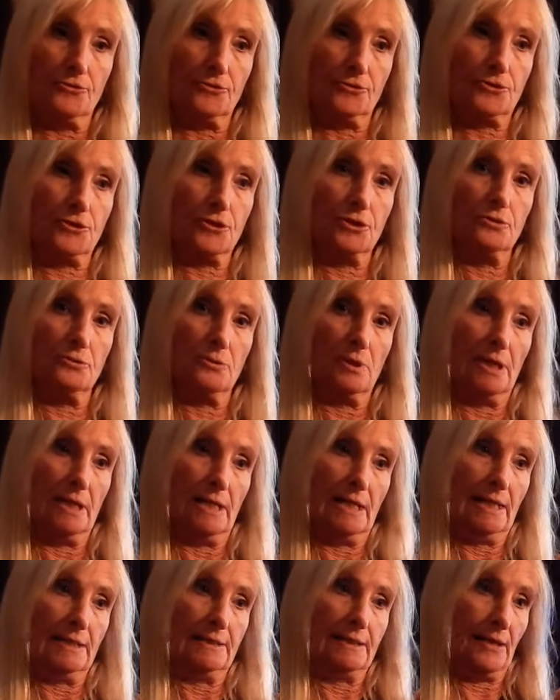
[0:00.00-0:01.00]
to
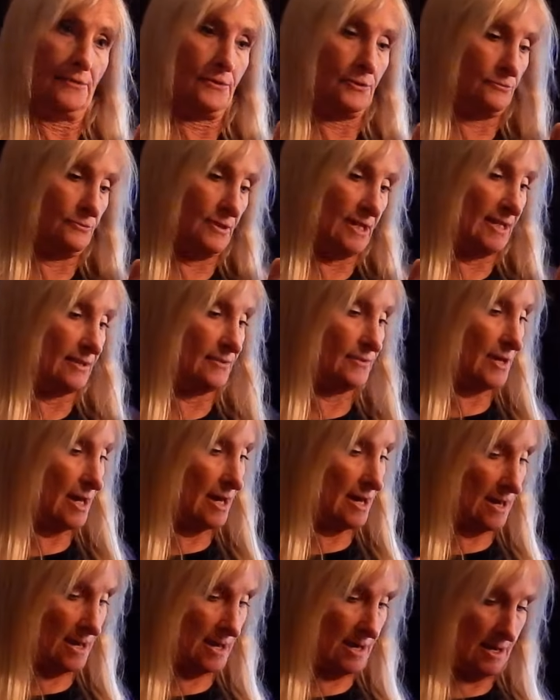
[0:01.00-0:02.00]
another ring
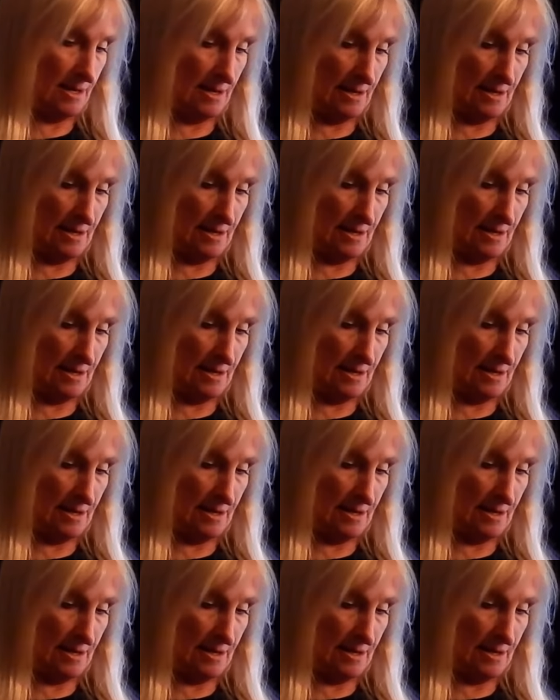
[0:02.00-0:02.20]
there.